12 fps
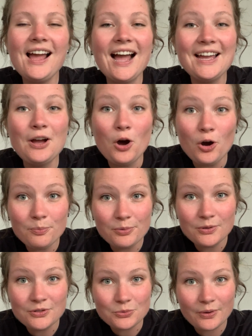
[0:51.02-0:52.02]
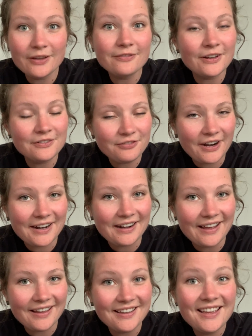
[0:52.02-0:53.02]
I hope you enjoy Fun
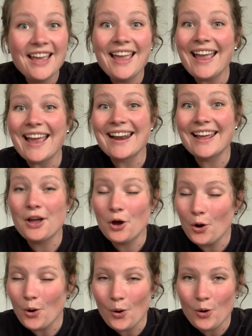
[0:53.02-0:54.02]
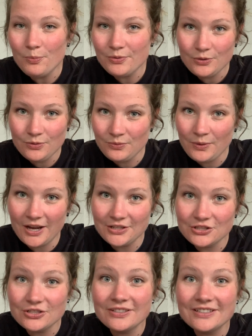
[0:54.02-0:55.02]
Friday, and I hope you can
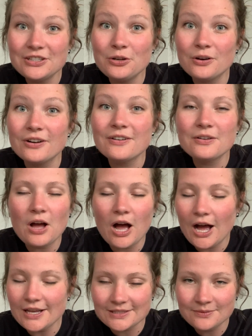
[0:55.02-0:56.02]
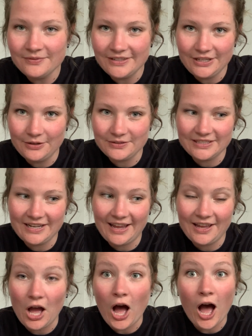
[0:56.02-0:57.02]
watch your awesome videos
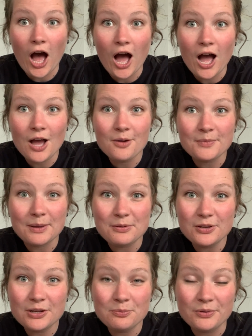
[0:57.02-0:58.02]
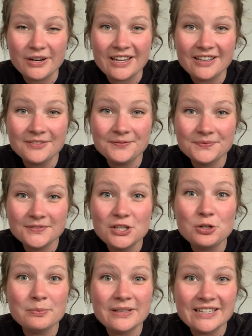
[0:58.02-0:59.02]
today. Maybe you could bring
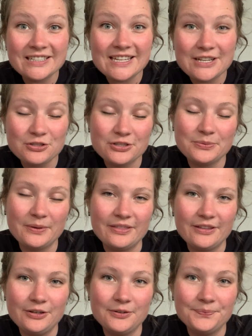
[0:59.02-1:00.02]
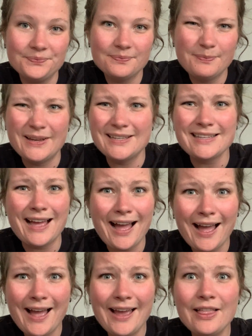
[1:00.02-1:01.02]
your mini teachers with you. Because
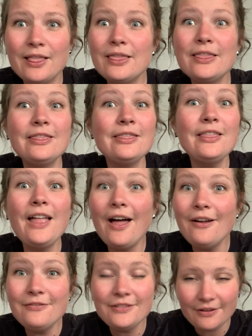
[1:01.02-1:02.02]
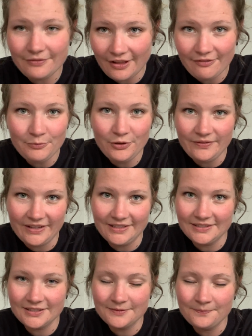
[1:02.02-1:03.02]
I love, love, love
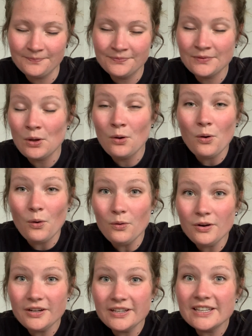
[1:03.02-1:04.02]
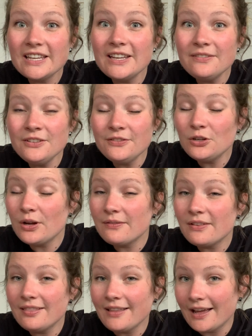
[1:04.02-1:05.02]
movies. Or even if you don't
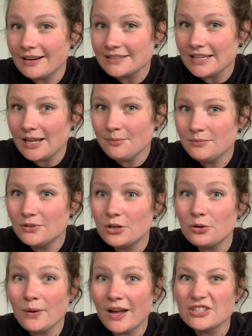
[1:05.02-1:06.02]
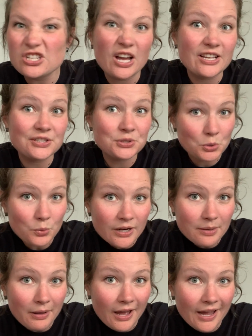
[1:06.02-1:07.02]
have a lot of time, you could watch a
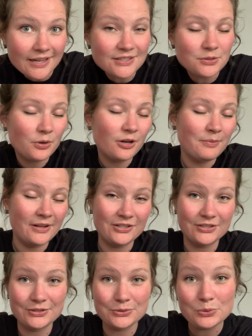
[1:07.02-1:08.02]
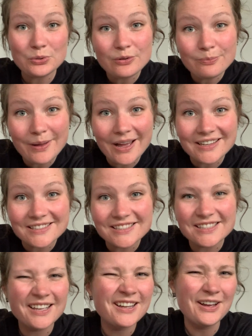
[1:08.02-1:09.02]
Storybot or a Magic School Bus.
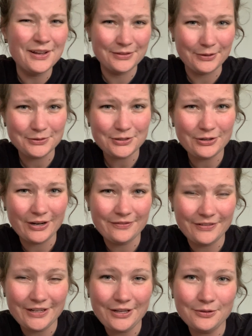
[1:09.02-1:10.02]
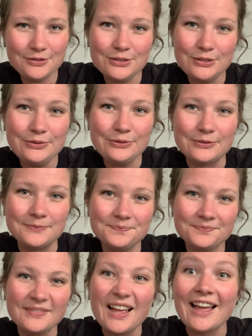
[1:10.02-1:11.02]
Those are great videos too.
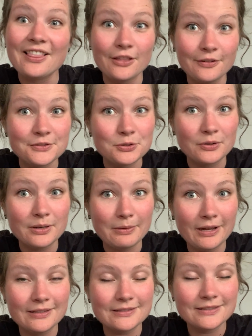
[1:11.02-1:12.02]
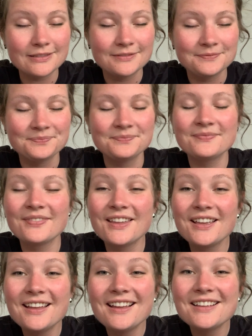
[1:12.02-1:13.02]
I love Storybots.
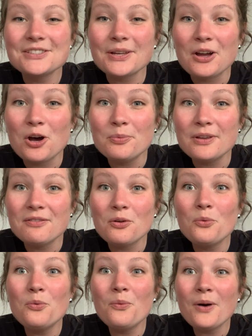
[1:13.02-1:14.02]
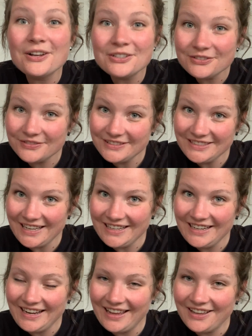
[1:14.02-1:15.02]
So I hope you have a wonderful day
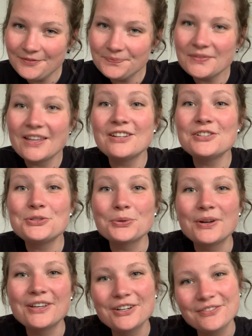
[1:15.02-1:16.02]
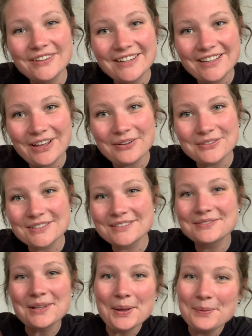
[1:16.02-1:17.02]
today and enjoy your videos.
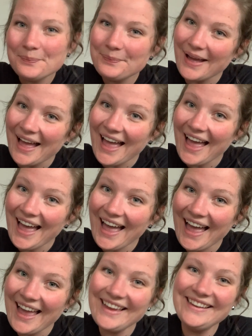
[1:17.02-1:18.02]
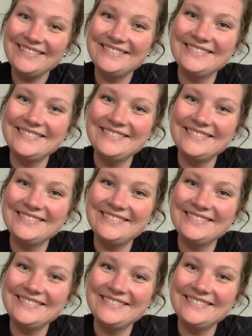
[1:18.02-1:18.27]
Bye.